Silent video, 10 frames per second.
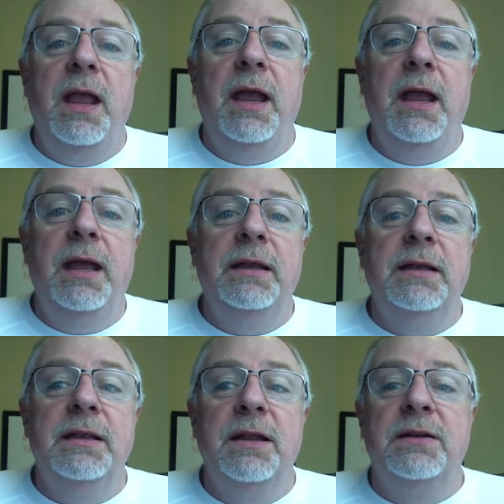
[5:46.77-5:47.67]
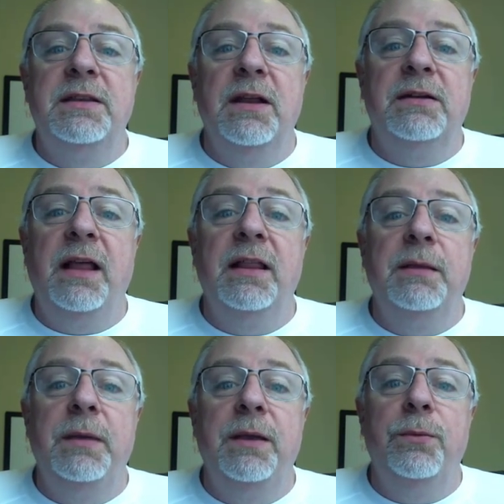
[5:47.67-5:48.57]
and they're
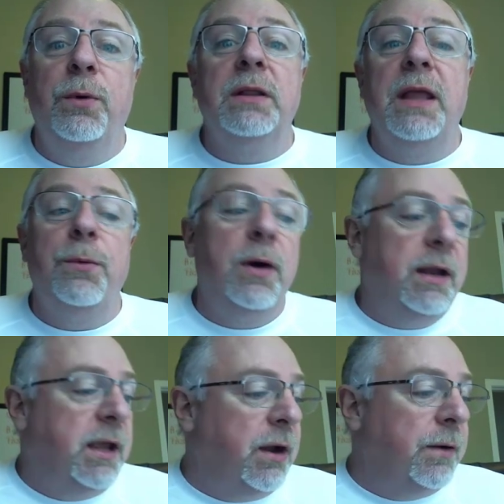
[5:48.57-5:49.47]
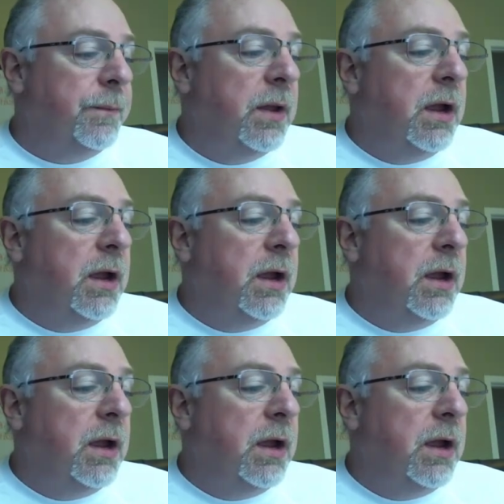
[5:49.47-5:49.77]
telling me what they want to hear.